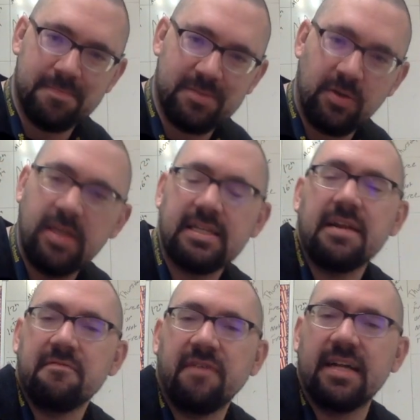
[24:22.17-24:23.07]
So he doesn't
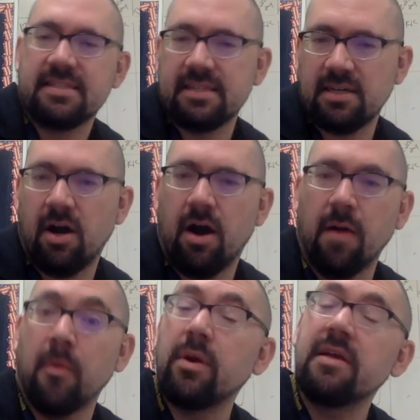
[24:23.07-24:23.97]
invent the car,
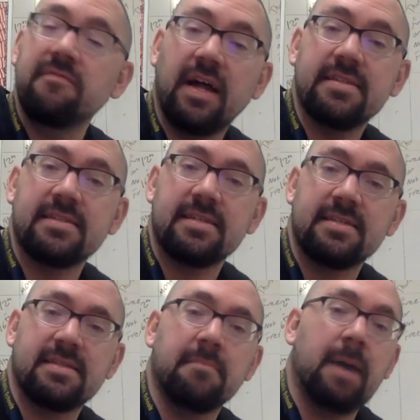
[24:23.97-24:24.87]
but what he invents
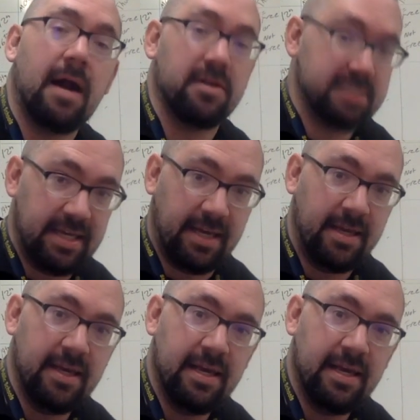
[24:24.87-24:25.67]
is the Model T.